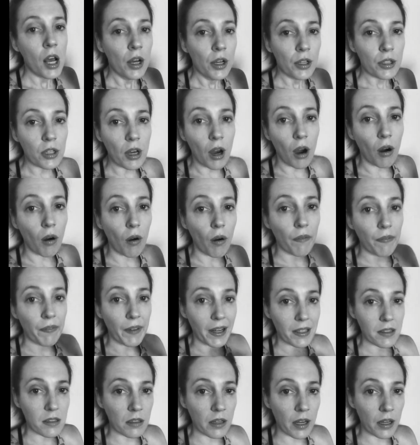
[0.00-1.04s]
So
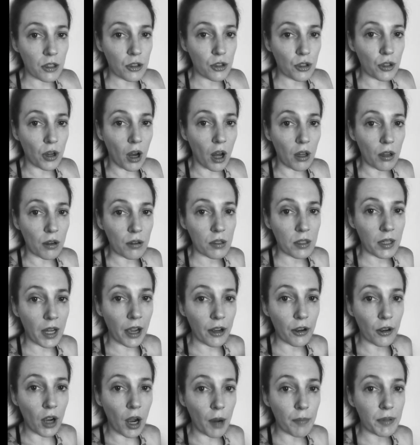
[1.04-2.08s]
that's an extra $1. So now
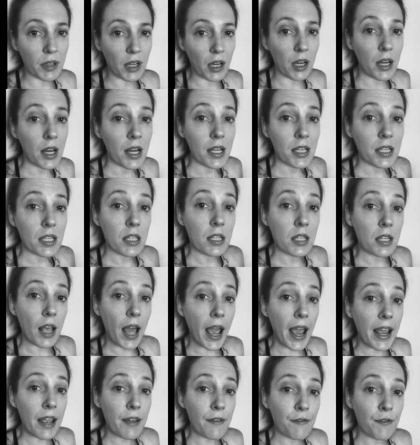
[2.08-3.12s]
you're up to
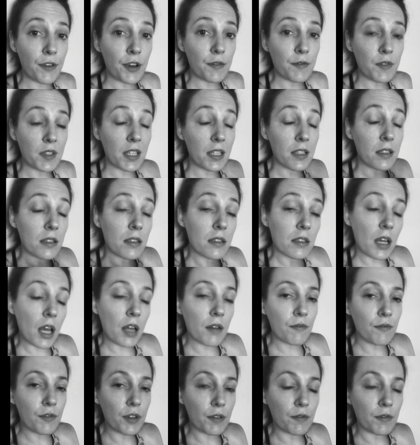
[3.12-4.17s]
$8.50 to
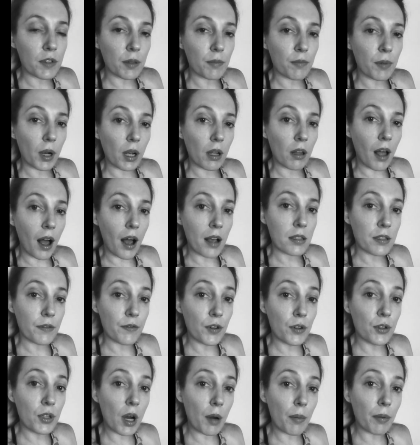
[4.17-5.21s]
$10.50 per class. If
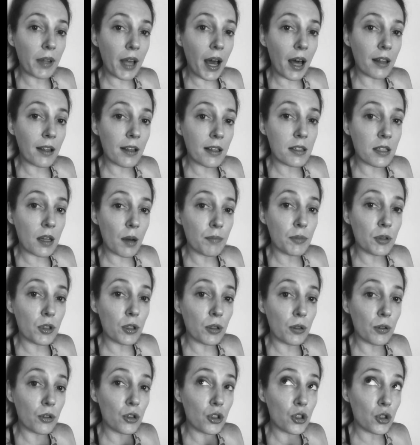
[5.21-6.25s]
you double that, that's up
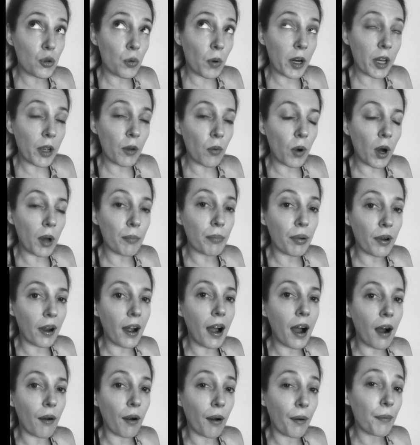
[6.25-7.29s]
to $21 per
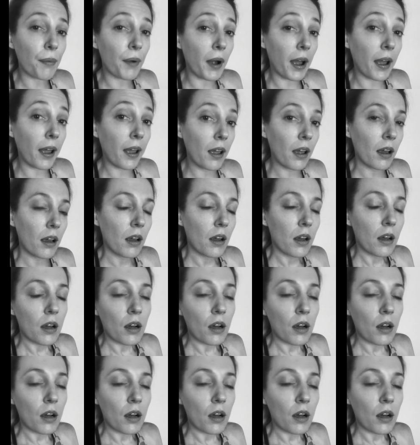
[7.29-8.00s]
hour, right?